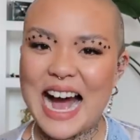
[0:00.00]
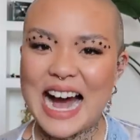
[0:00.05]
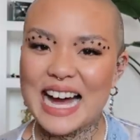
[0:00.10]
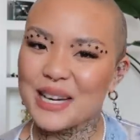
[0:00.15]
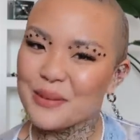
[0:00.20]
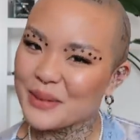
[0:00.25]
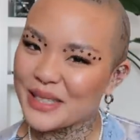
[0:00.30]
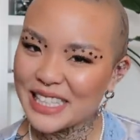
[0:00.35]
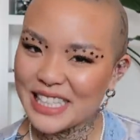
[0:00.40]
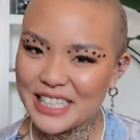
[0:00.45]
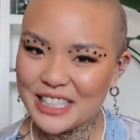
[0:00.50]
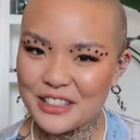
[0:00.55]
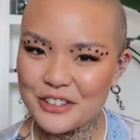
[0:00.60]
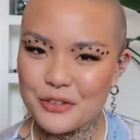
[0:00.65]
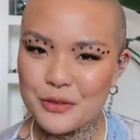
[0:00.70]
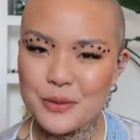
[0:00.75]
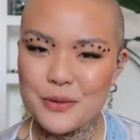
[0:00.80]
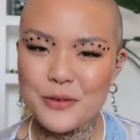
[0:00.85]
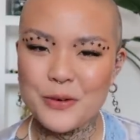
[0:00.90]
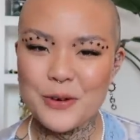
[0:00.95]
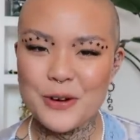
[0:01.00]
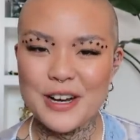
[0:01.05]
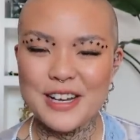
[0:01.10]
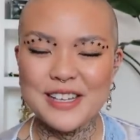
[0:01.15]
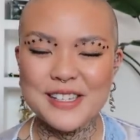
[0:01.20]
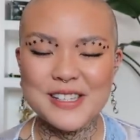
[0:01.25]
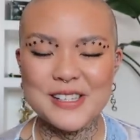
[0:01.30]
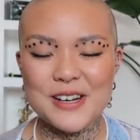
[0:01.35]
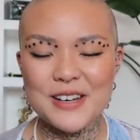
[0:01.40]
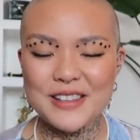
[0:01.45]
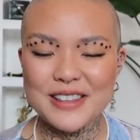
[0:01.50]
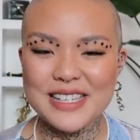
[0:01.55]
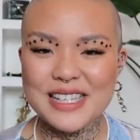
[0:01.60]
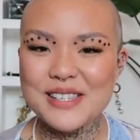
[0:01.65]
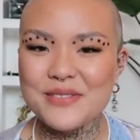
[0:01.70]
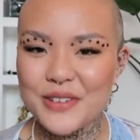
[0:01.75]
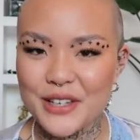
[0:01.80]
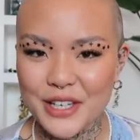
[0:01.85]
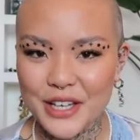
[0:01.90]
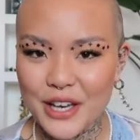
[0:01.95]
Adam and Eve, before I start
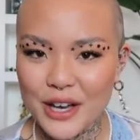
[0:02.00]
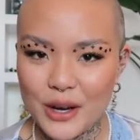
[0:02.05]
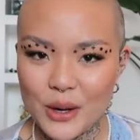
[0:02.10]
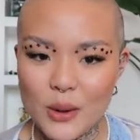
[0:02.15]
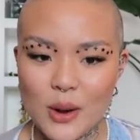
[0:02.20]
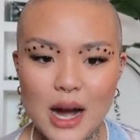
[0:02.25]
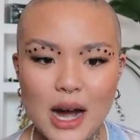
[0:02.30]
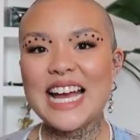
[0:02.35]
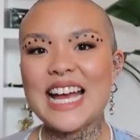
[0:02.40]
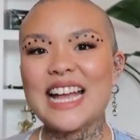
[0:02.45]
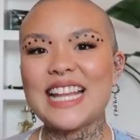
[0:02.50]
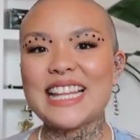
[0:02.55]
this video.